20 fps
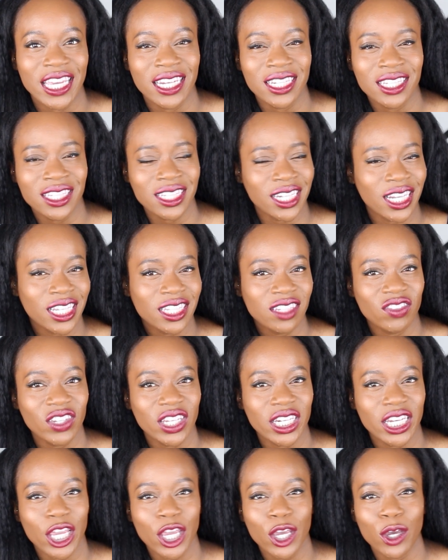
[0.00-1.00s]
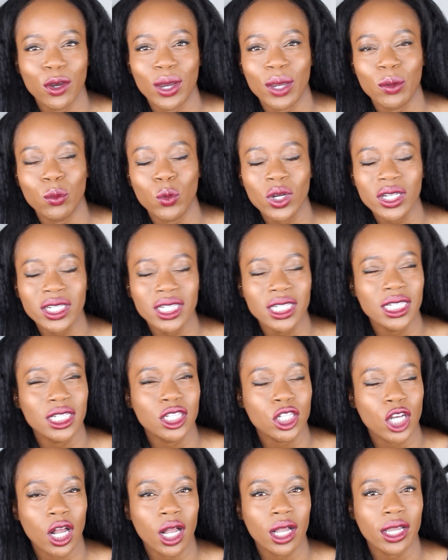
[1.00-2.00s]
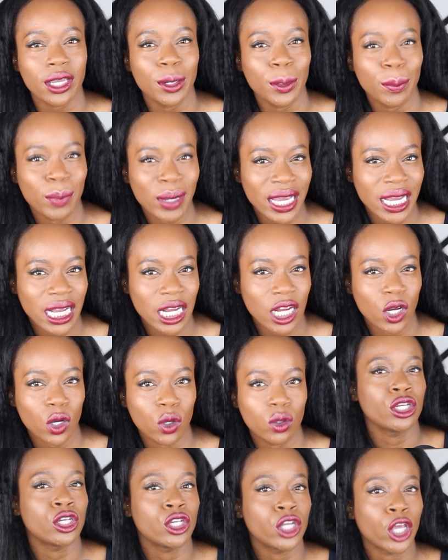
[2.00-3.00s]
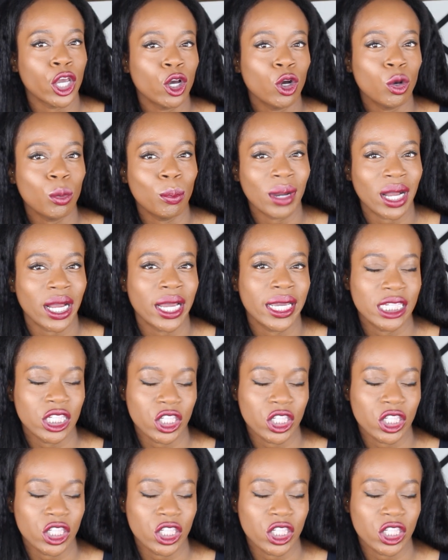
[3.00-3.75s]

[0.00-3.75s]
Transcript: and in today's video, I wanted to talk about no buy